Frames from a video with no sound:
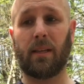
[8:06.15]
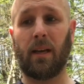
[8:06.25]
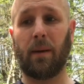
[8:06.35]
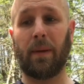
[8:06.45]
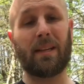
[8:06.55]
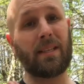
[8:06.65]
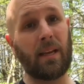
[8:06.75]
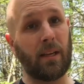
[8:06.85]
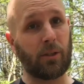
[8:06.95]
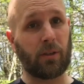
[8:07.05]
Um, and I say
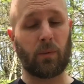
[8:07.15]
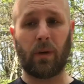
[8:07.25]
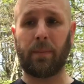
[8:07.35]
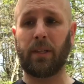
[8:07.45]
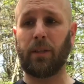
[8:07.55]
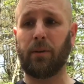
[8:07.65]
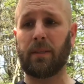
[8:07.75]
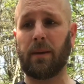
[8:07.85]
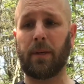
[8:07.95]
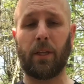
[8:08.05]
initial because what I'm gonna do
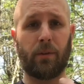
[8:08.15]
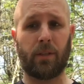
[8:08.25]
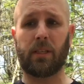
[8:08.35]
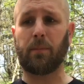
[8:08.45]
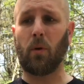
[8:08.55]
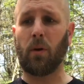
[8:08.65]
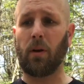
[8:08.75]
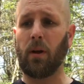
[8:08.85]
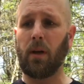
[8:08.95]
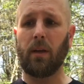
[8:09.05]
is I'm gonna use this more,